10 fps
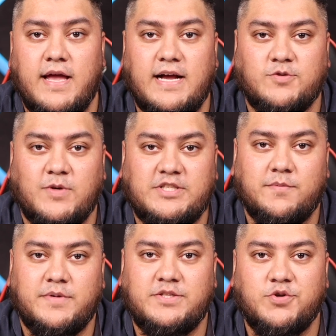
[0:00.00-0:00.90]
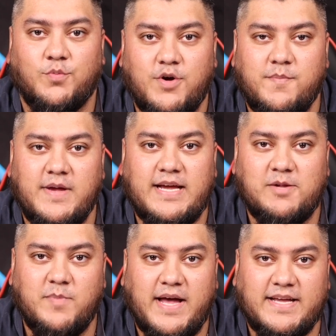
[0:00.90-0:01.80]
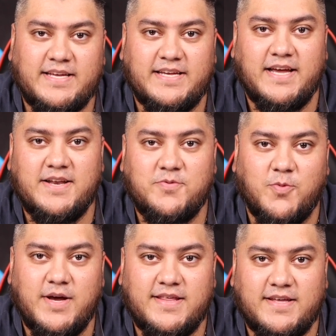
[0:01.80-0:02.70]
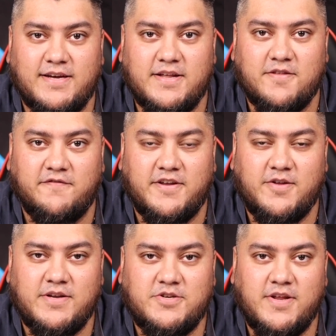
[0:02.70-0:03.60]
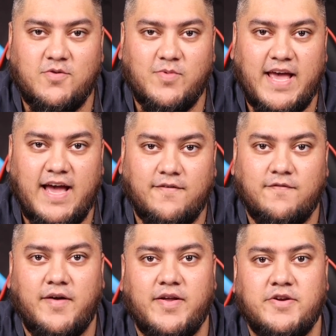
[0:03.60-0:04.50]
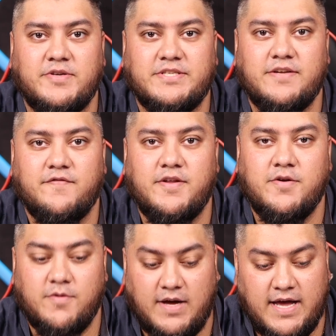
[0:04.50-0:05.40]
Hey guys, what's up? It's your boy Miguel back again with another video, and today we have a very interesting video.